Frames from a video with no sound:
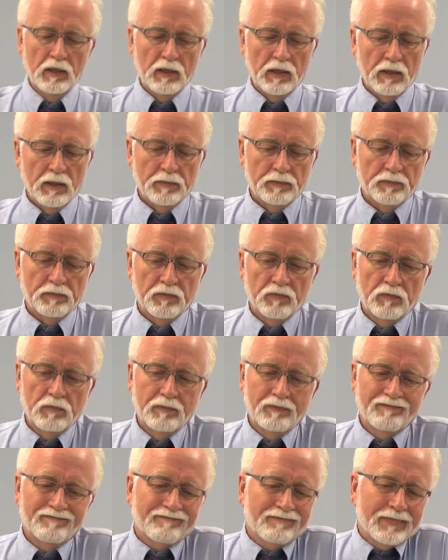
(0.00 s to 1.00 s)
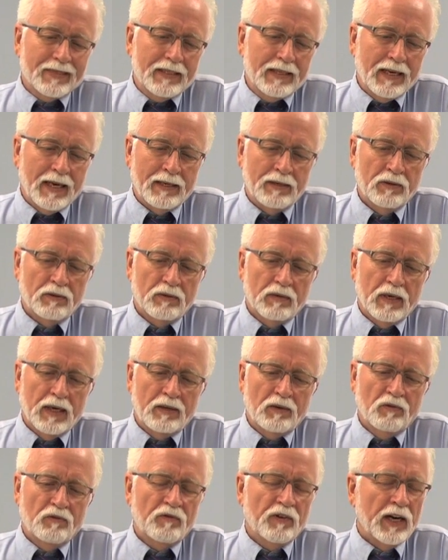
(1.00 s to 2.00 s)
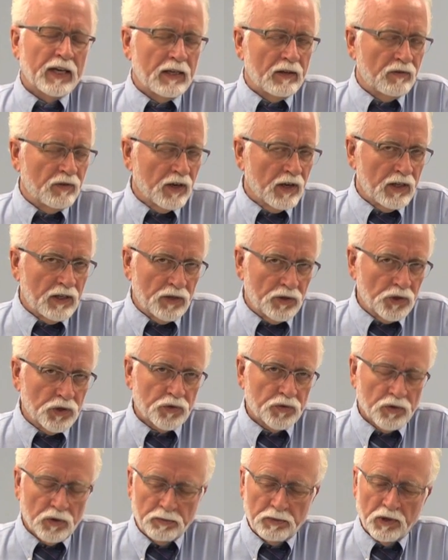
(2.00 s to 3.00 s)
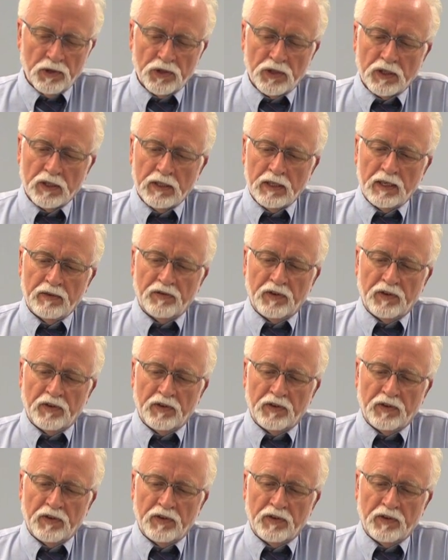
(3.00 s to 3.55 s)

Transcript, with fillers: Um, I don't, I don't find it very useful personally